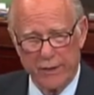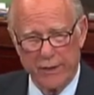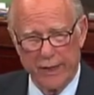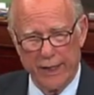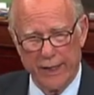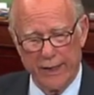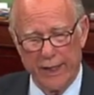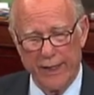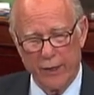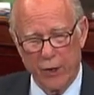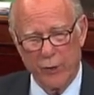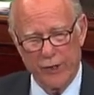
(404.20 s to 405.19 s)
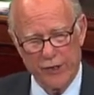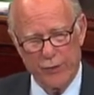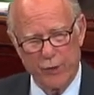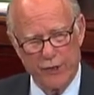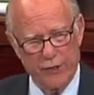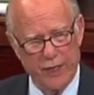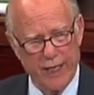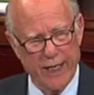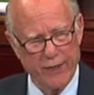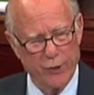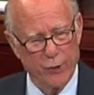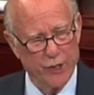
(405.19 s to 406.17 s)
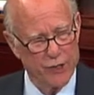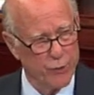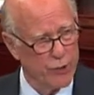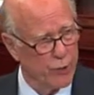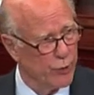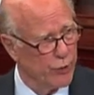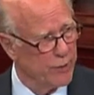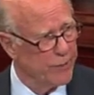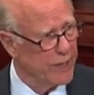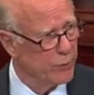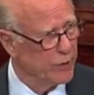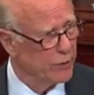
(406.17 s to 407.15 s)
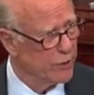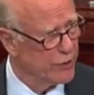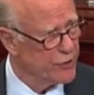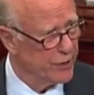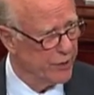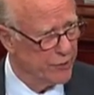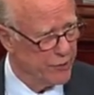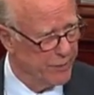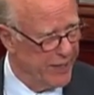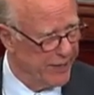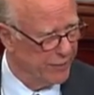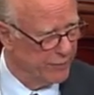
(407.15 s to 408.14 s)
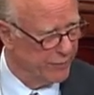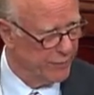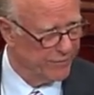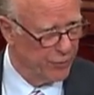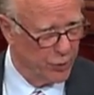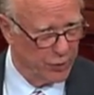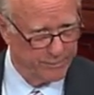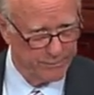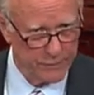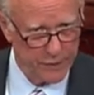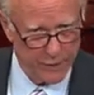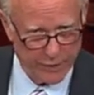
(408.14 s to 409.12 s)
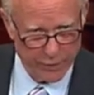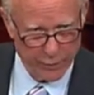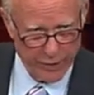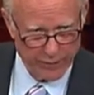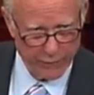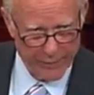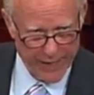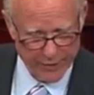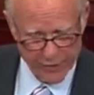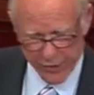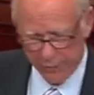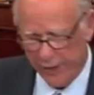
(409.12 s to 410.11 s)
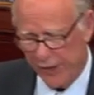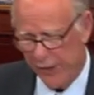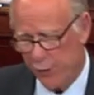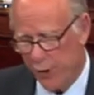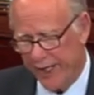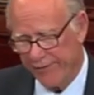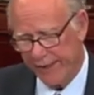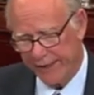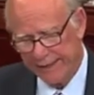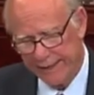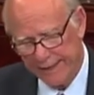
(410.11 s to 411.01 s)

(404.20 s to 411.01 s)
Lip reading: and I always want to add, you always want to worry about what lurks under the banner of reform, under whatever banner somebody is waving.